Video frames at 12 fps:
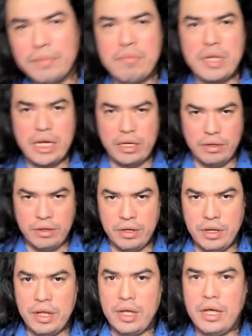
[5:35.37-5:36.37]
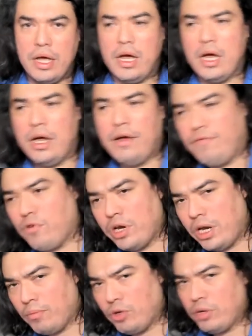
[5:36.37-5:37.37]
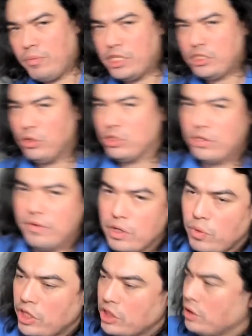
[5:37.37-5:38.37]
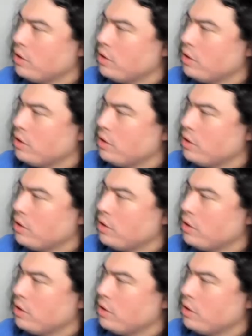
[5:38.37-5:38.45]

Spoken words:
mean for a number to be a solution of an equation?